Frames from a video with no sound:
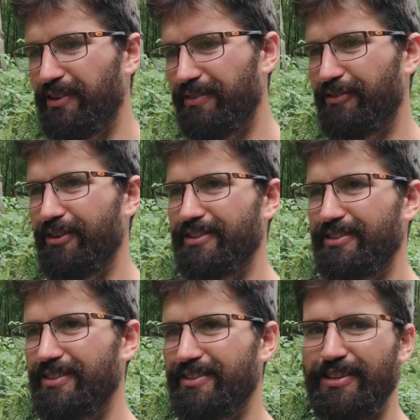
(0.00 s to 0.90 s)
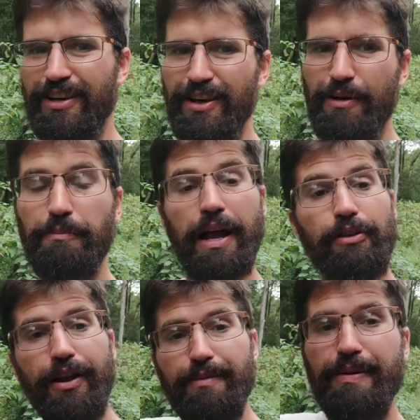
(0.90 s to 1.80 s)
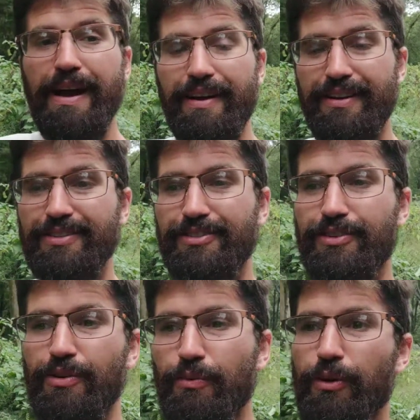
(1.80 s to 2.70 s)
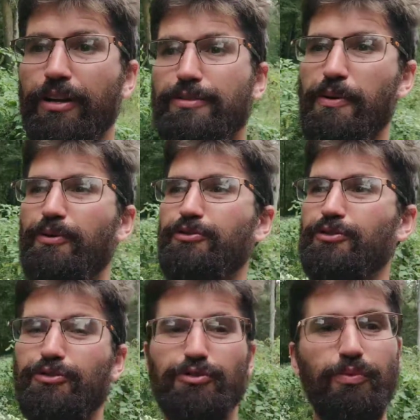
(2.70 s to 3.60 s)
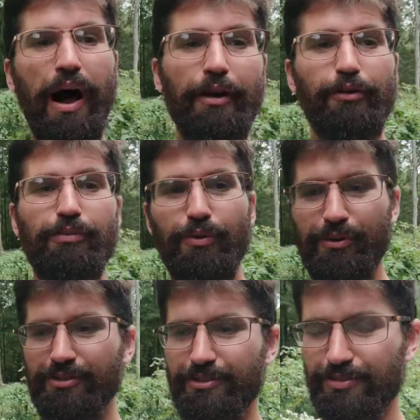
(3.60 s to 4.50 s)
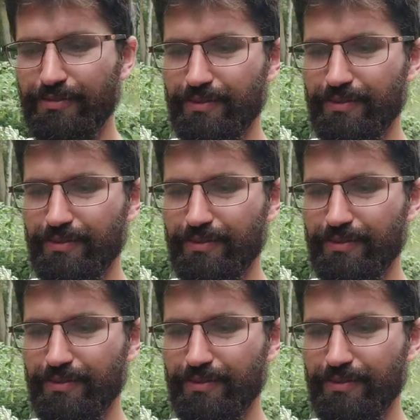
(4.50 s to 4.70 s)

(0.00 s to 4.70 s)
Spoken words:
for instance, my grandparents were exposed to swaddle boards.